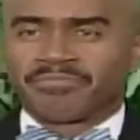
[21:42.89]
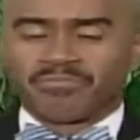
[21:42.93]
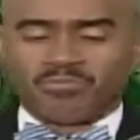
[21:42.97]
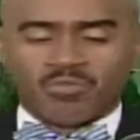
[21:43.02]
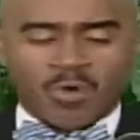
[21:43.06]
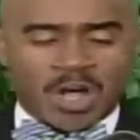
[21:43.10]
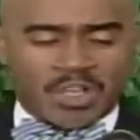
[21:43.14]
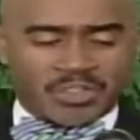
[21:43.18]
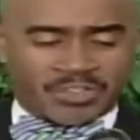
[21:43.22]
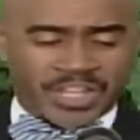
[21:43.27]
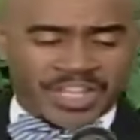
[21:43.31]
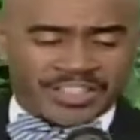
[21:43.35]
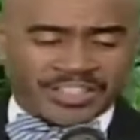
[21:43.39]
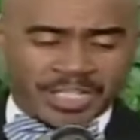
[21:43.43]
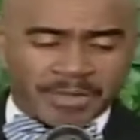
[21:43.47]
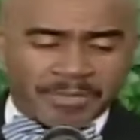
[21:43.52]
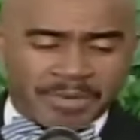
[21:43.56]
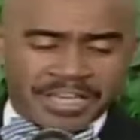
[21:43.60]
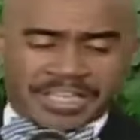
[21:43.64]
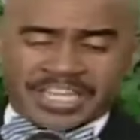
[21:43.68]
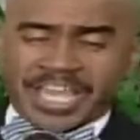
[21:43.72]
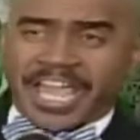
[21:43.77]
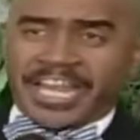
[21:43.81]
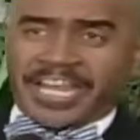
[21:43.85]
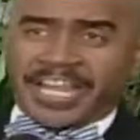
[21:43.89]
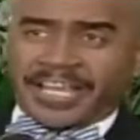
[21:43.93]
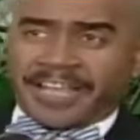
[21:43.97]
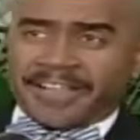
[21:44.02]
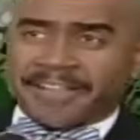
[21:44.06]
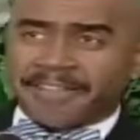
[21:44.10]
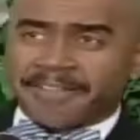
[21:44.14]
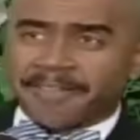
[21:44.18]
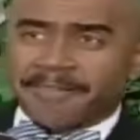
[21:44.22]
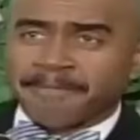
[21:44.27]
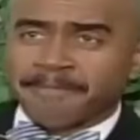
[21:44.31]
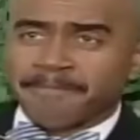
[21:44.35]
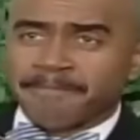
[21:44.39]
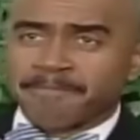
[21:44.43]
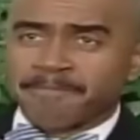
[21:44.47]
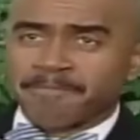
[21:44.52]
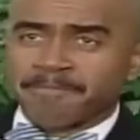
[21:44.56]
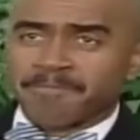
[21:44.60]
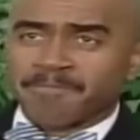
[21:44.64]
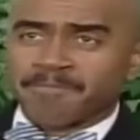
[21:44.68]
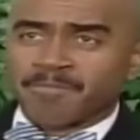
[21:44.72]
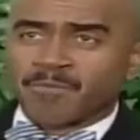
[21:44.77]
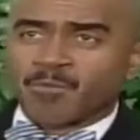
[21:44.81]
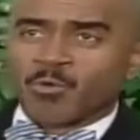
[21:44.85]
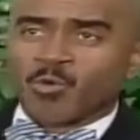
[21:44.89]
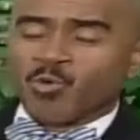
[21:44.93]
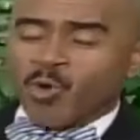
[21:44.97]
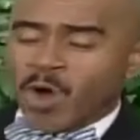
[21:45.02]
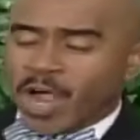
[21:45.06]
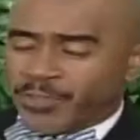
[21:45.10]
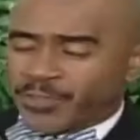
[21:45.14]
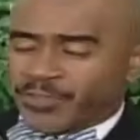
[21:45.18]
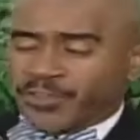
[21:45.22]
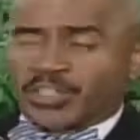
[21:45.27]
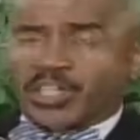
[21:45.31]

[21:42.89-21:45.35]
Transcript: was in the beginning. With God. With